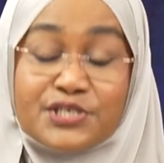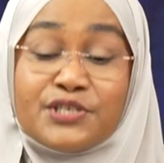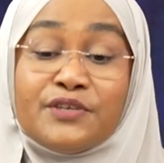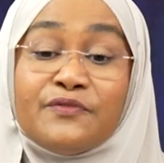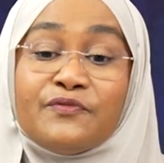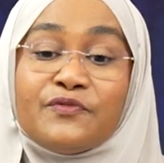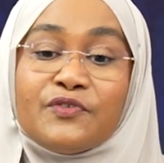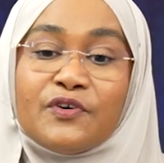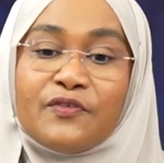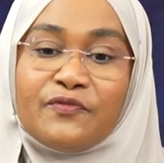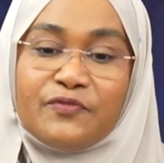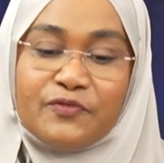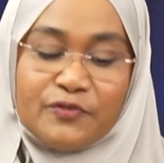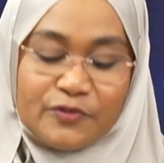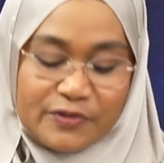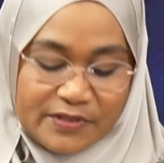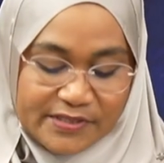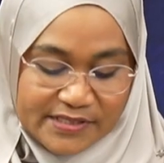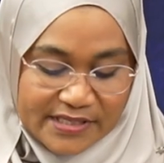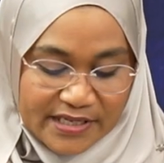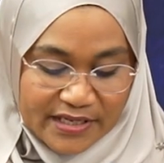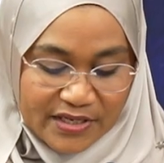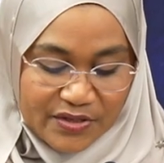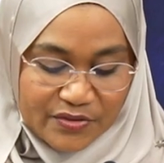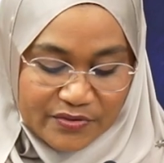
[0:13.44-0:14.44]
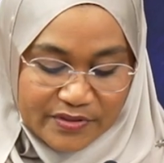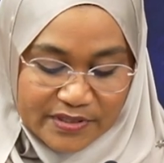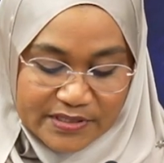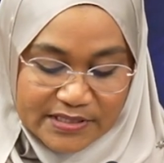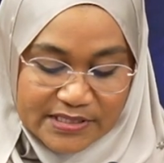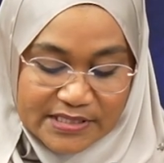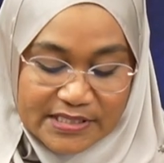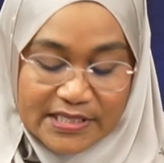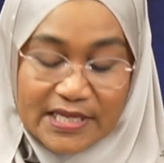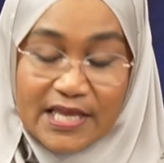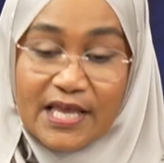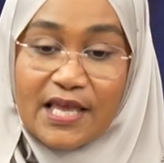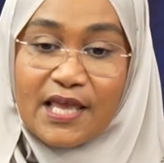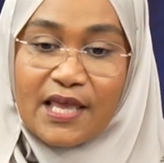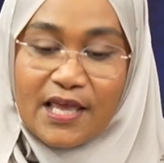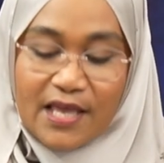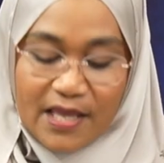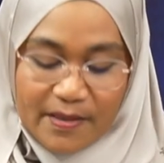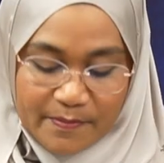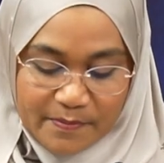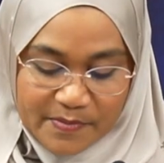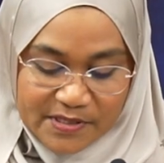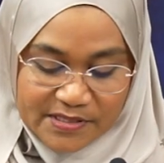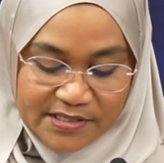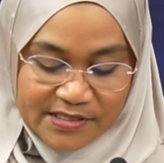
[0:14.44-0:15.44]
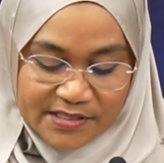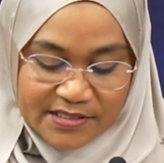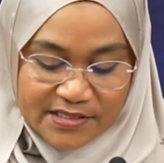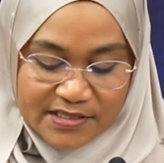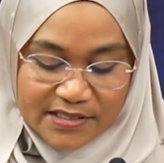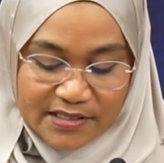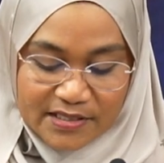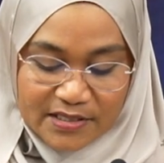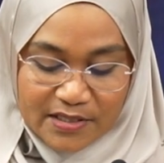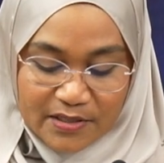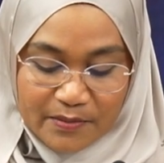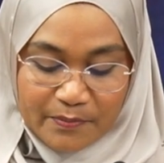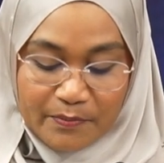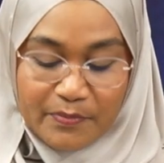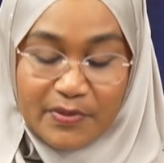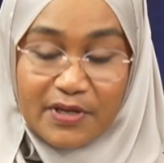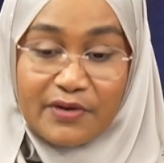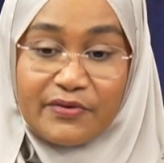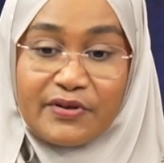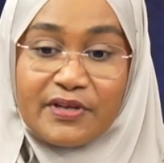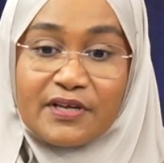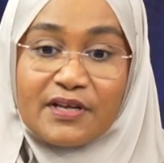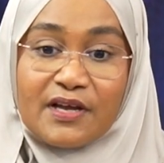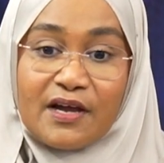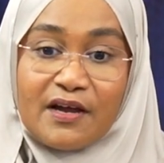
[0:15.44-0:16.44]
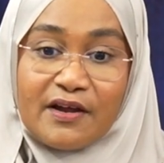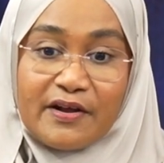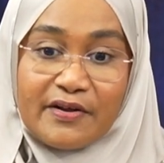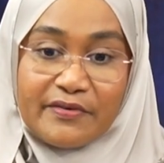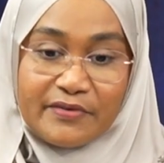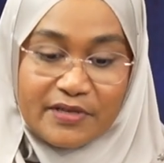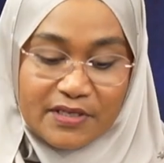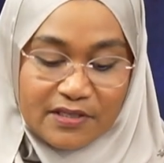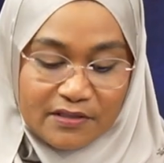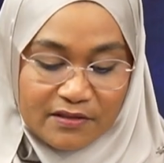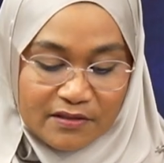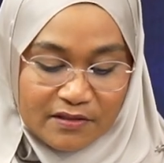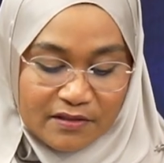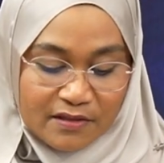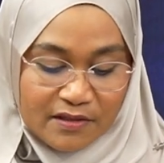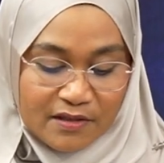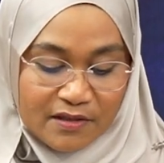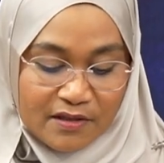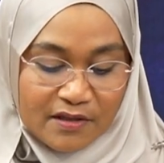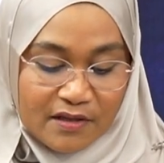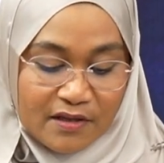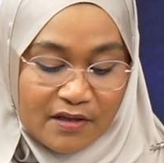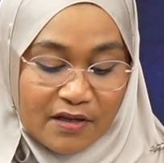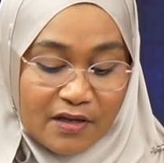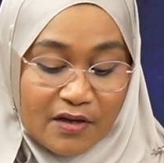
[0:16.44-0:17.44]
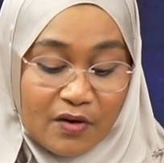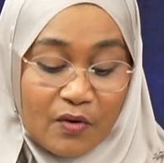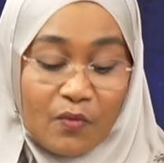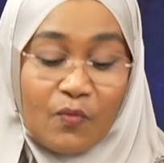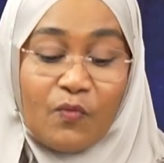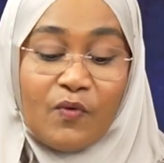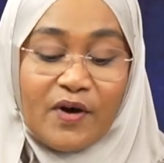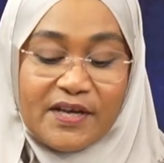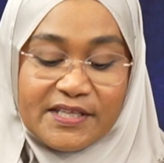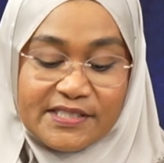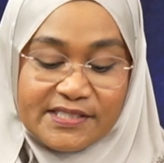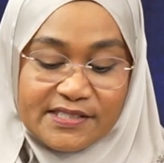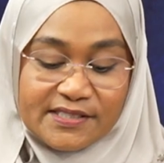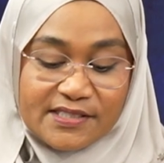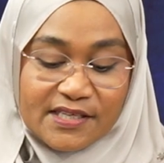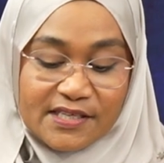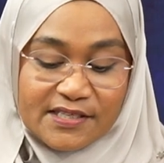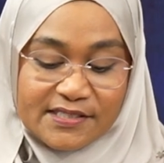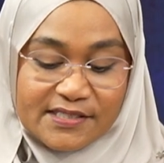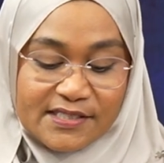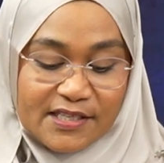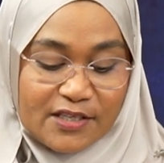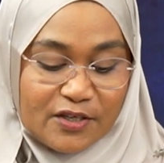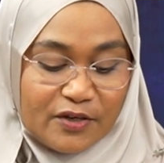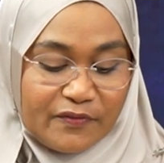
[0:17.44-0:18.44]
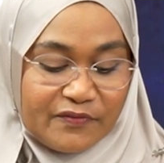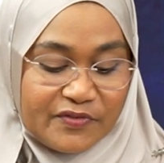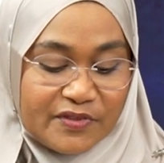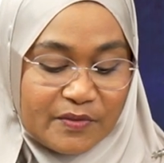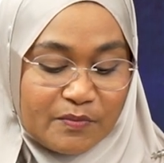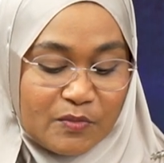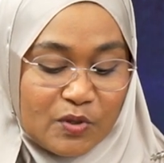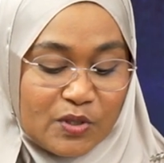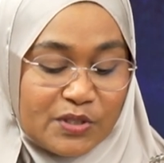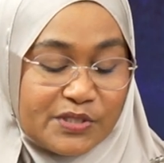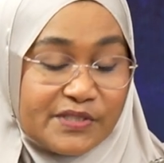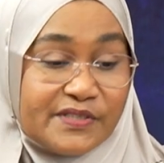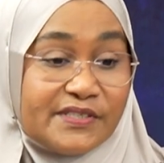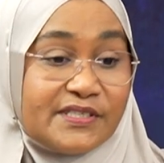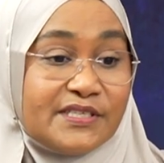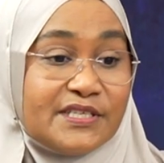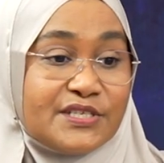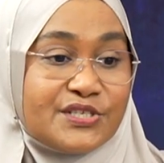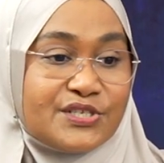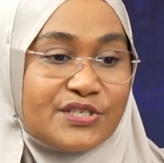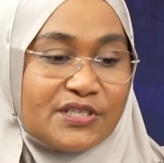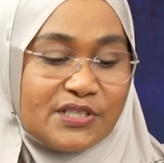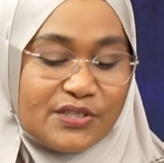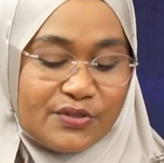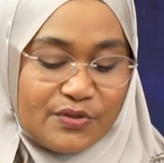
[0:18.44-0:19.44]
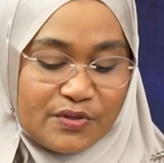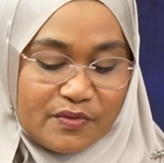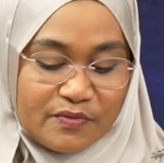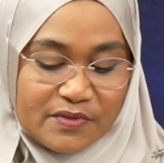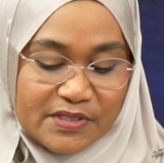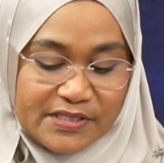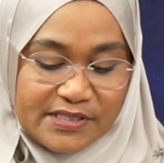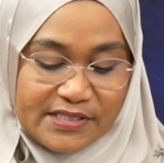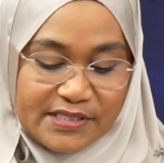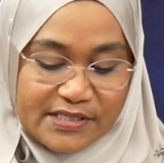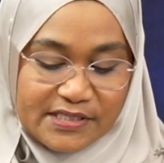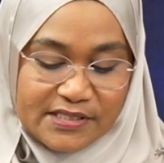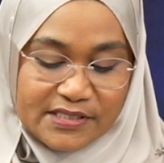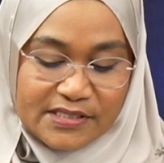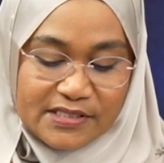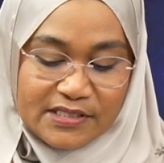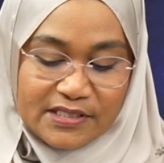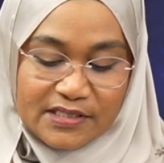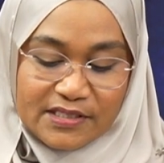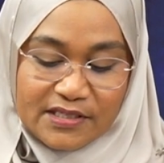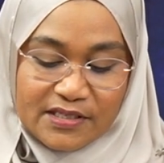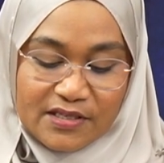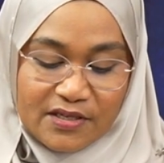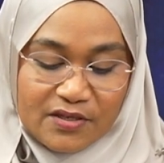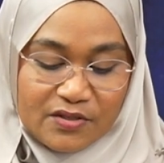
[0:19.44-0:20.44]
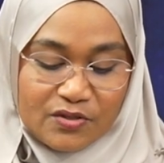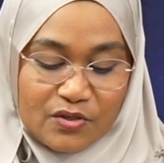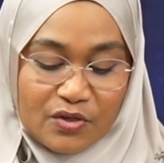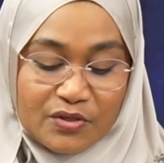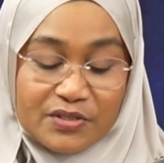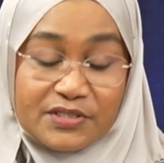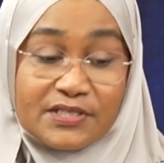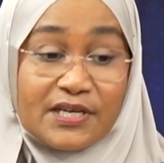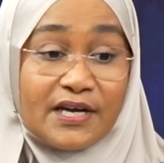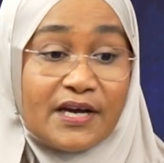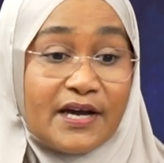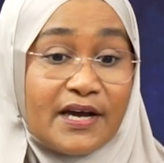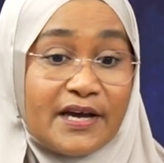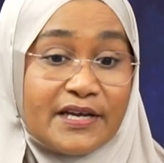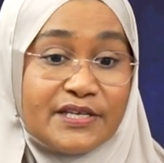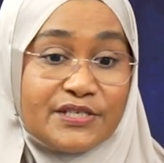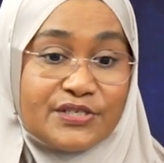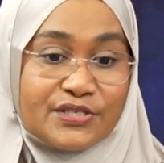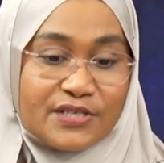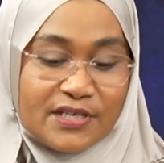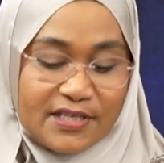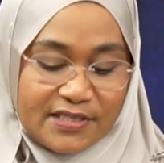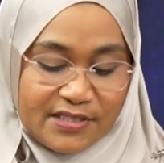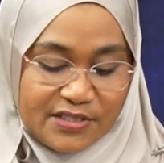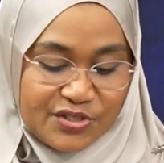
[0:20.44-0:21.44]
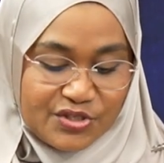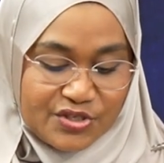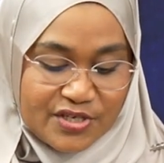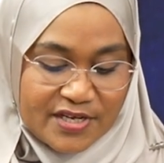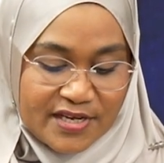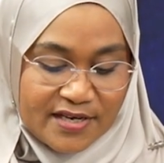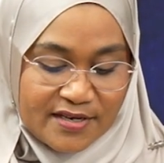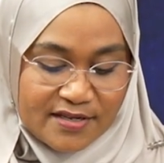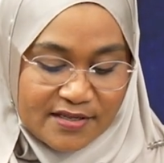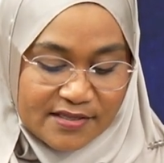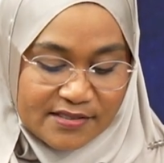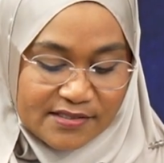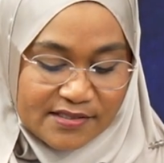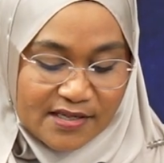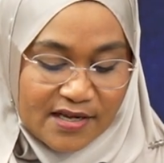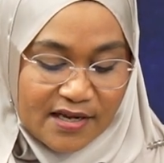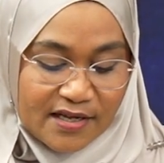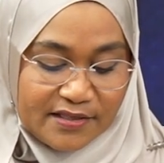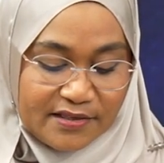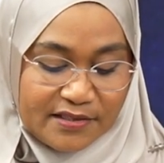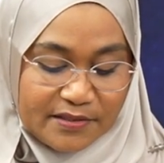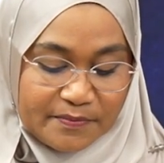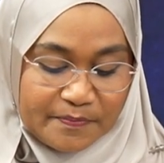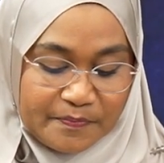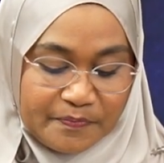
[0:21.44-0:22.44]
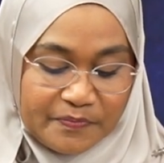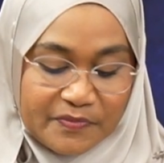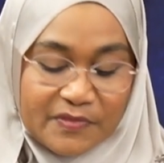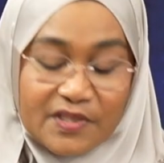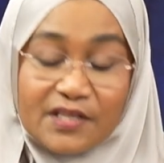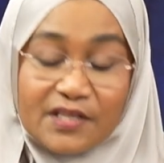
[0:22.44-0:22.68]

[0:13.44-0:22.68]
for Food Security, Ambassador Berik Arin, Vice Chancellor of the Maldives National University, Dr. Aisha Chehnaz Adam,